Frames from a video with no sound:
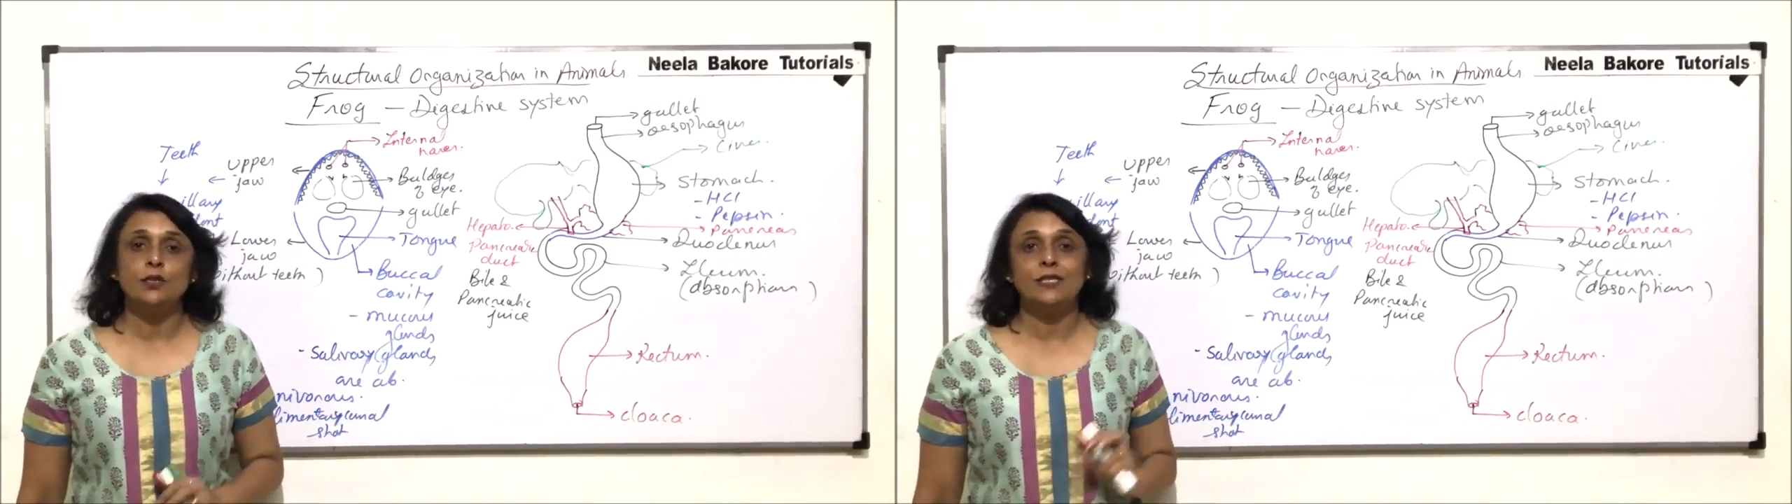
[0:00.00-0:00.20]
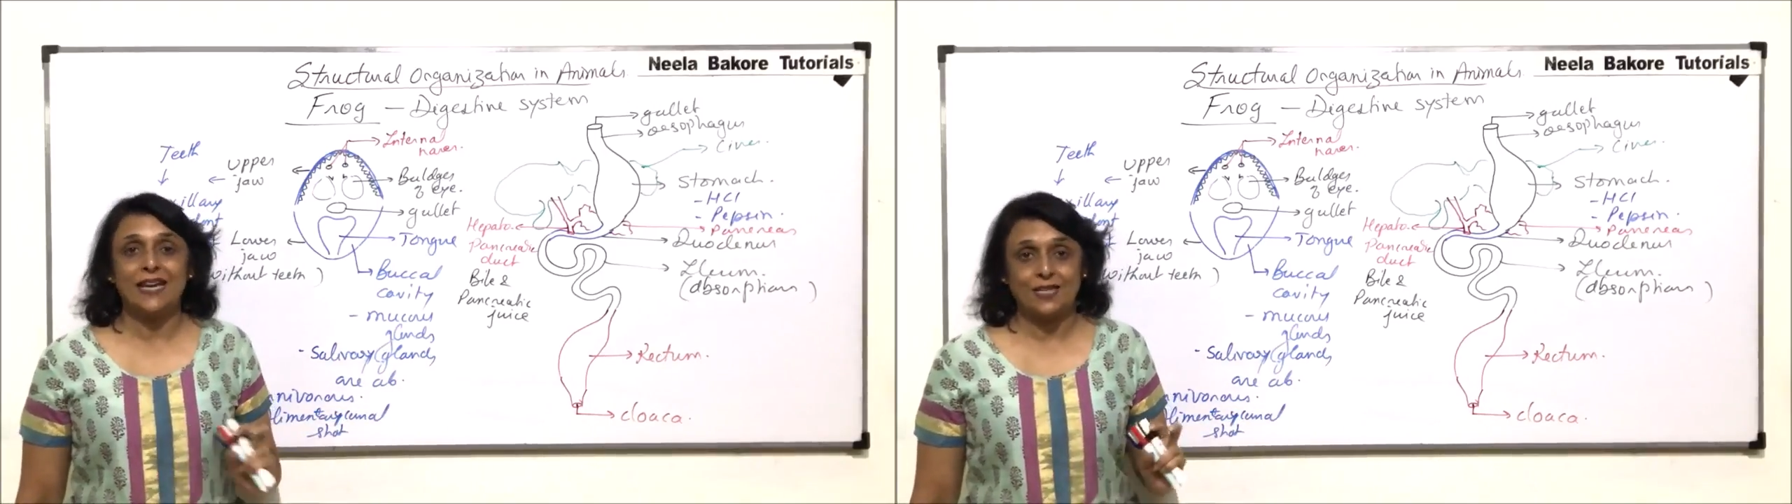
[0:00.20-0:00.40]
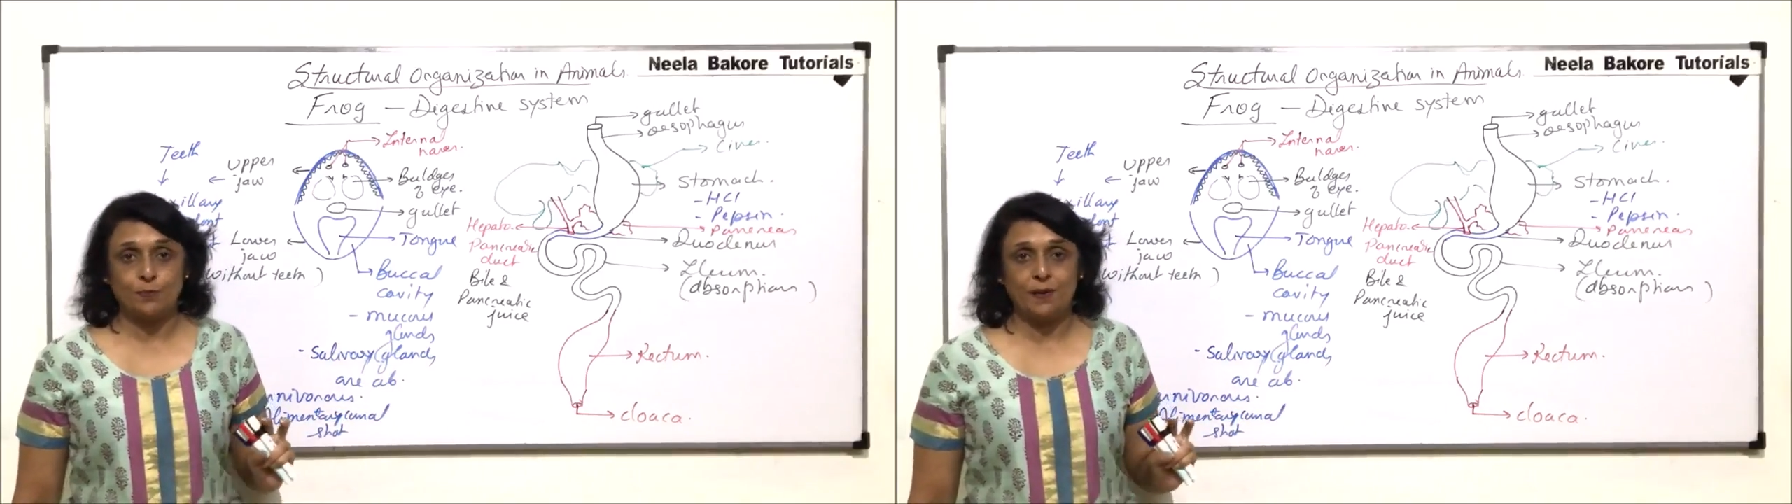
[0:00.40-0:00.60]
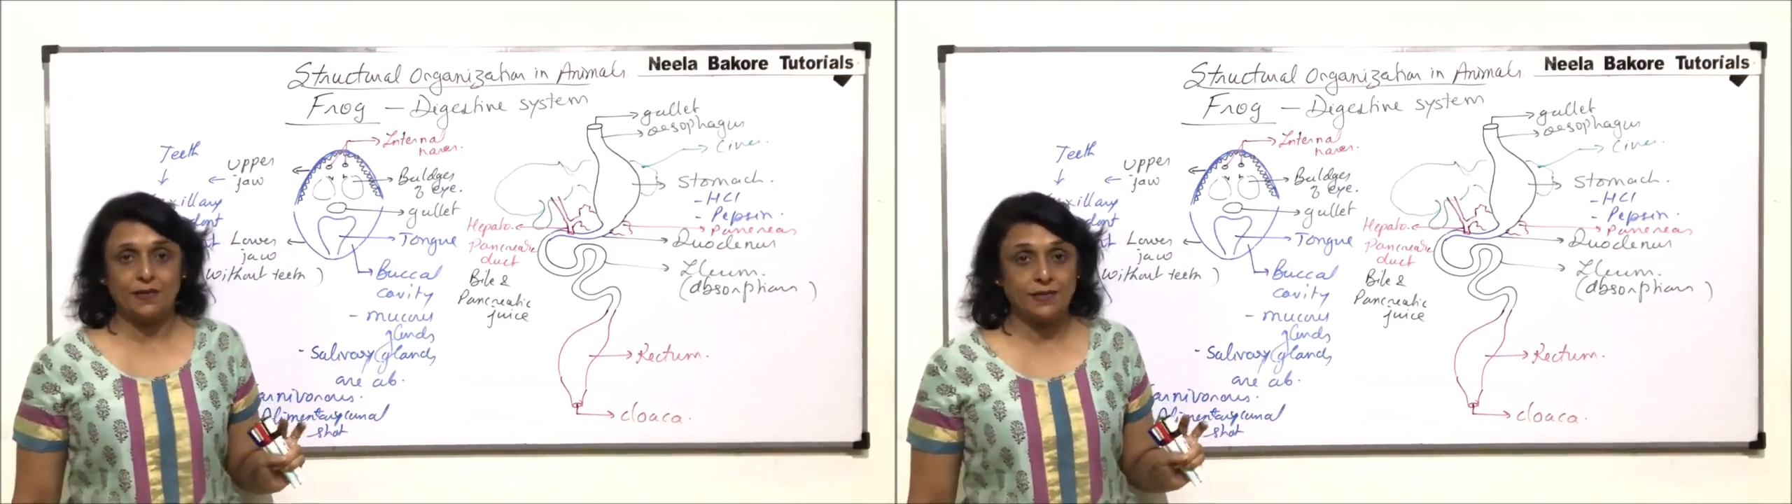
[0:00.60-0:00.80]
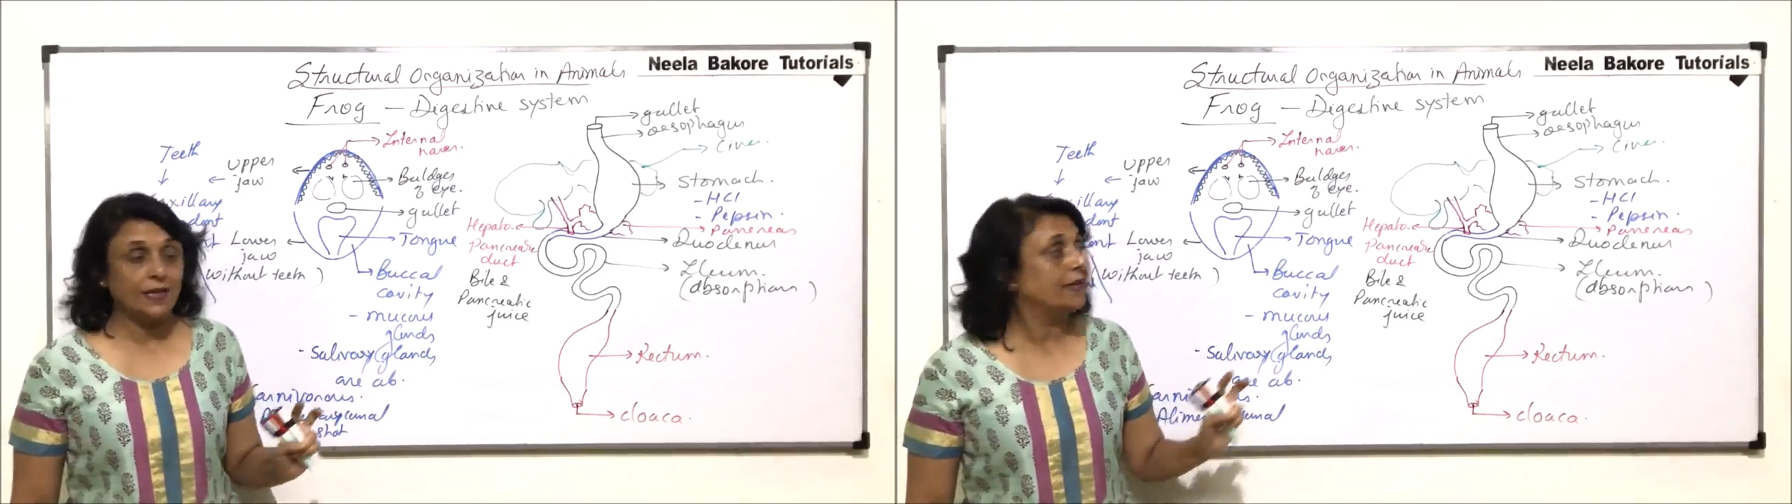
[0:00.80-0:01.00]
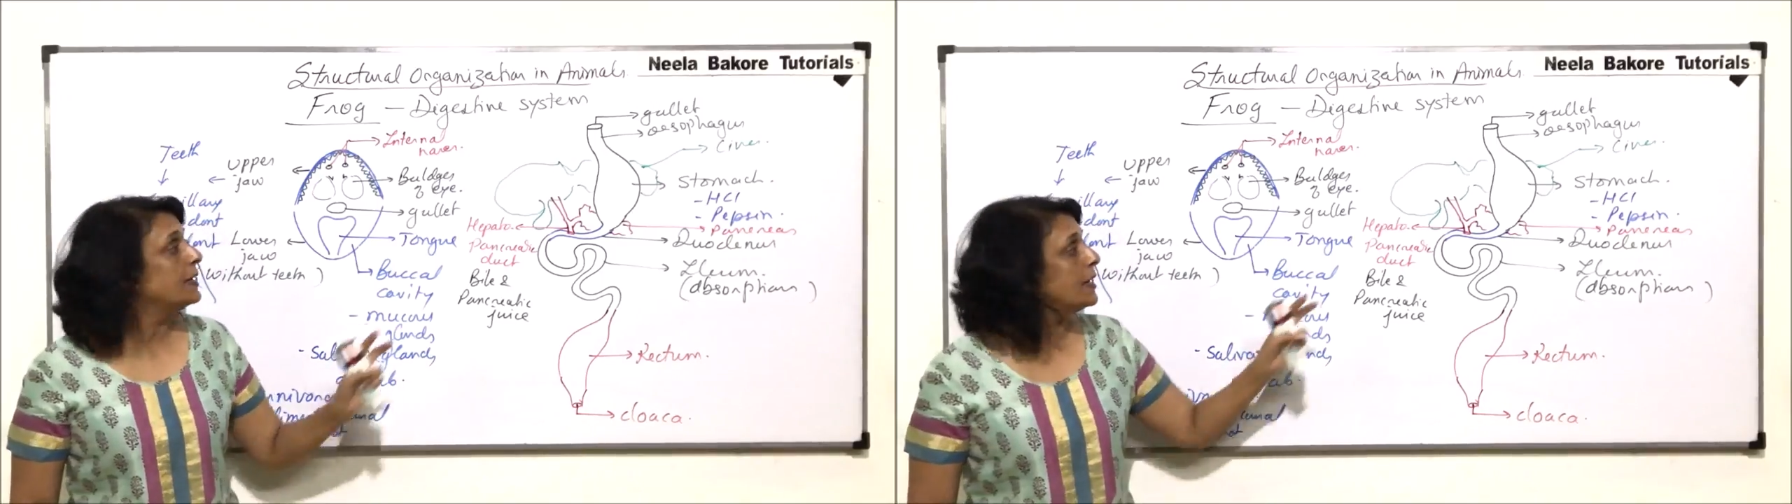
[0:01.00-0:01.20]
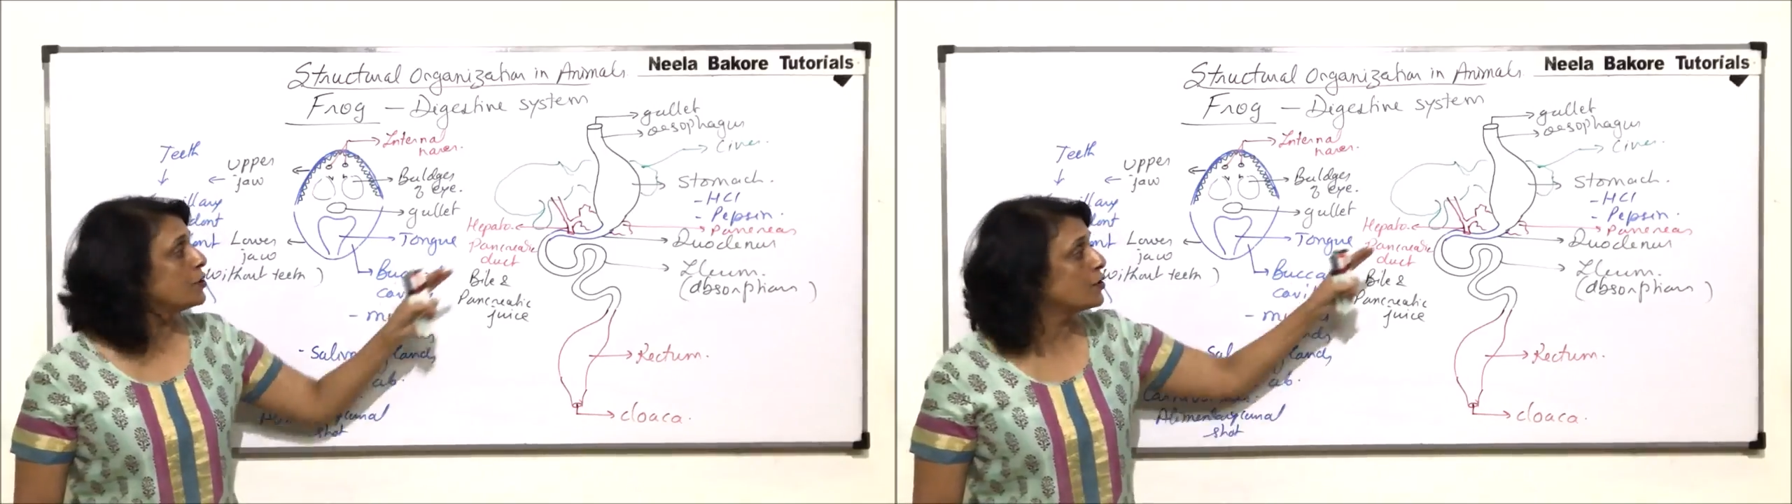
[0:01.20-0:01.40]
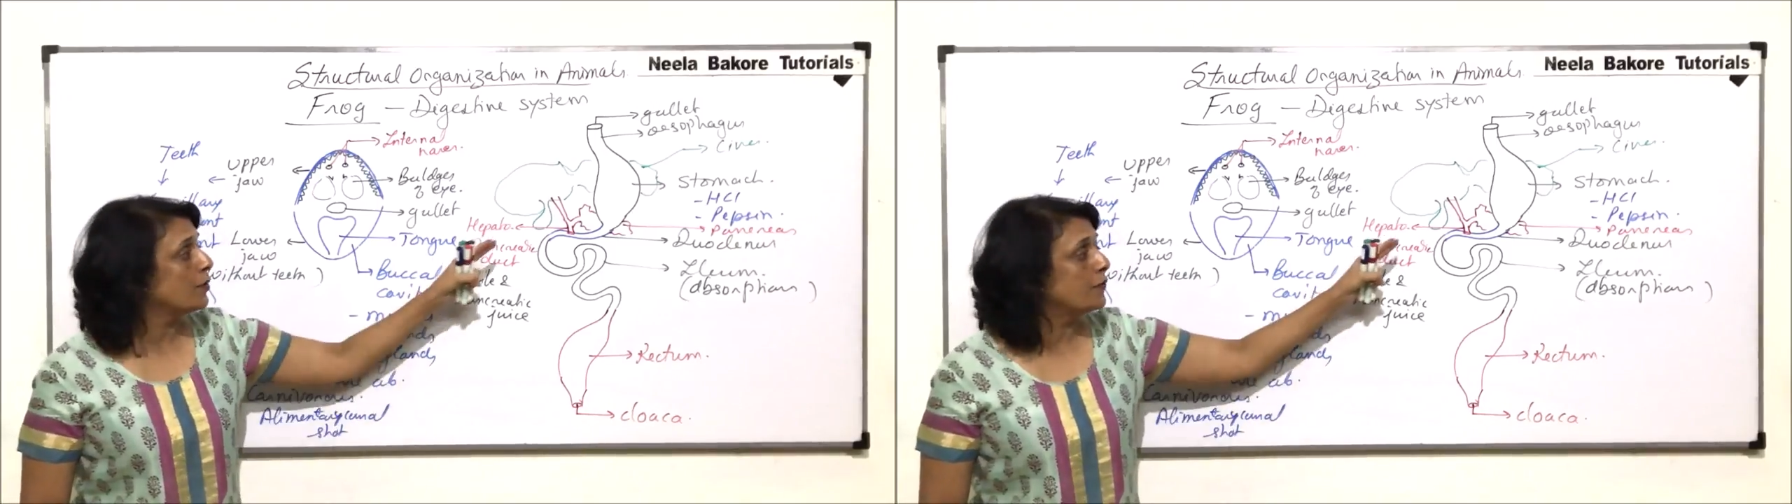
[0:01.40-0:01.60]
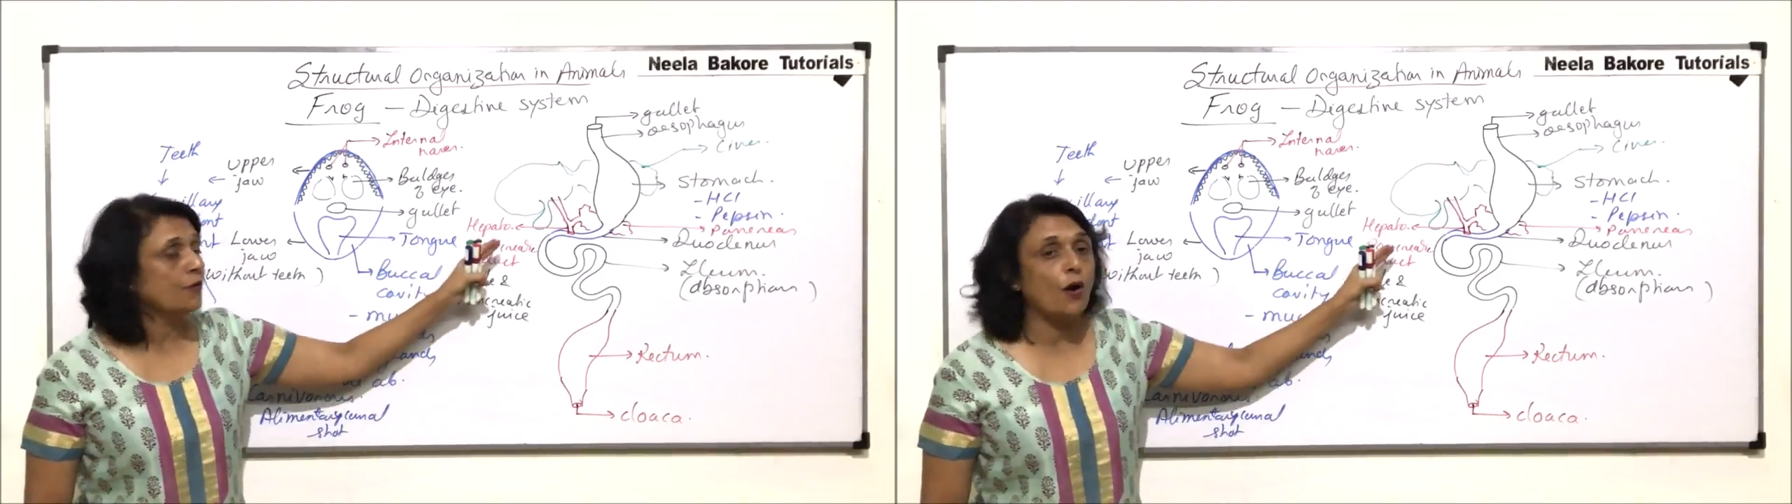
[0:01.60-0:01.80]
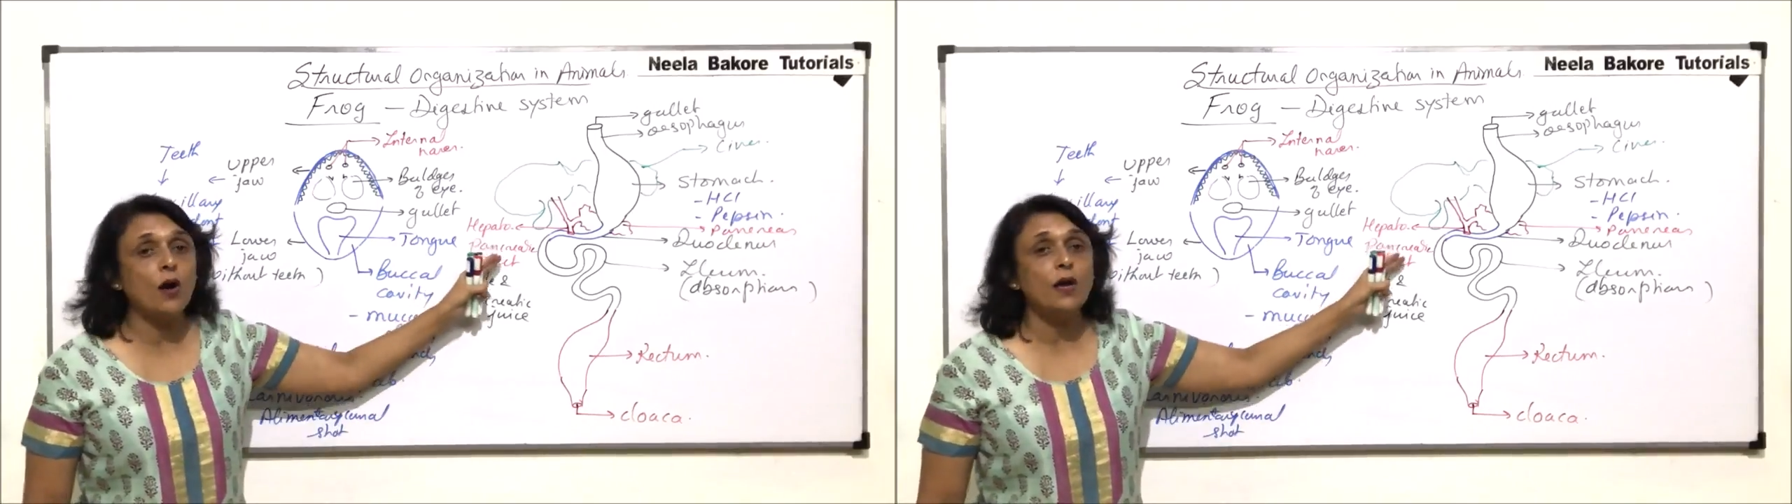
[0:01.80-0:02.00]
takes place in case of
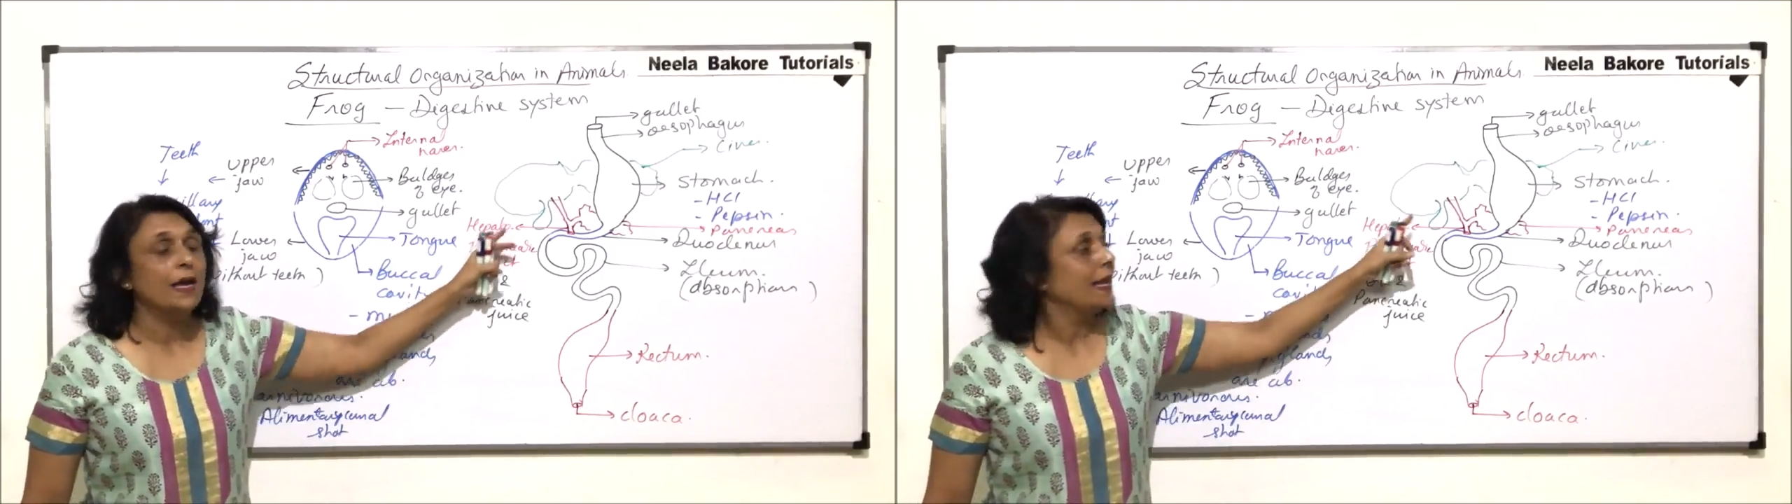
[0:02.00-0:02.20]
frog